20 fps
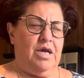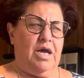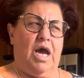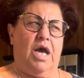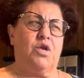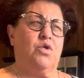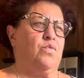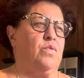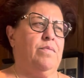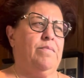I
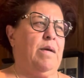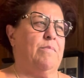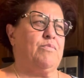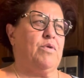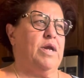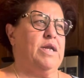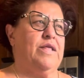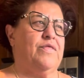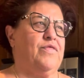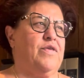don't remember
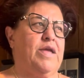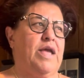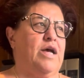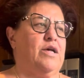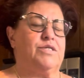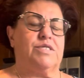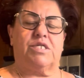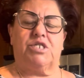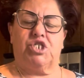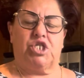anything
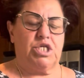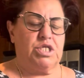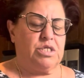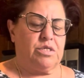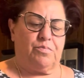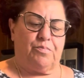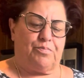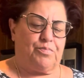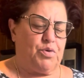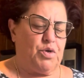else, just
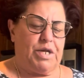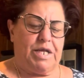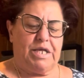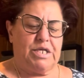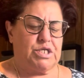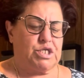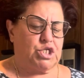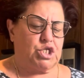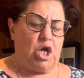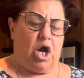putting
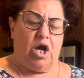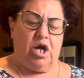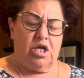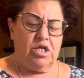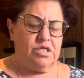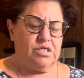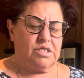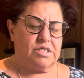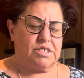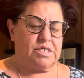
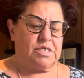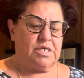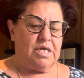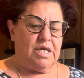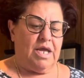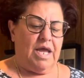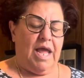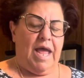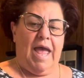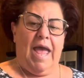salt.
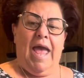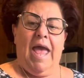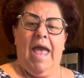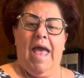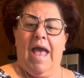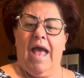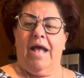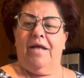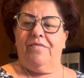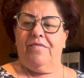
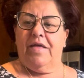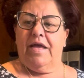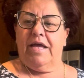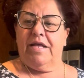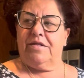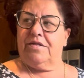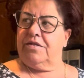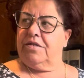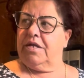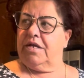And
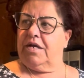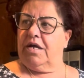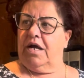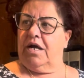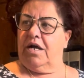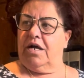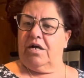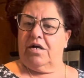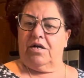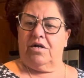then
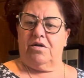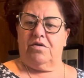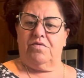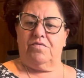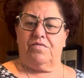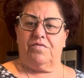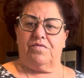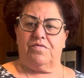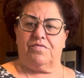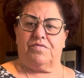
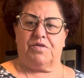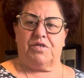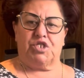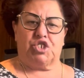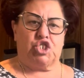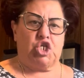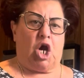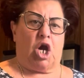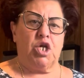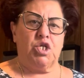the
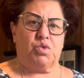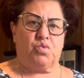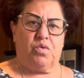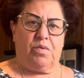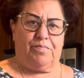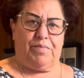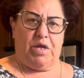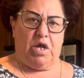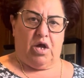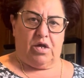jars would
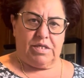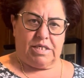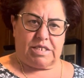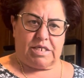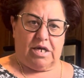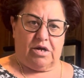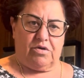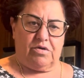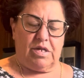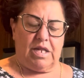be all
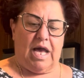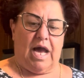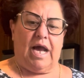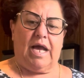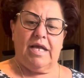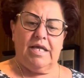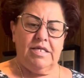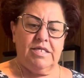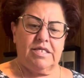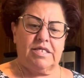
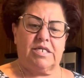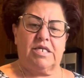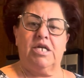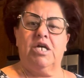sterilized.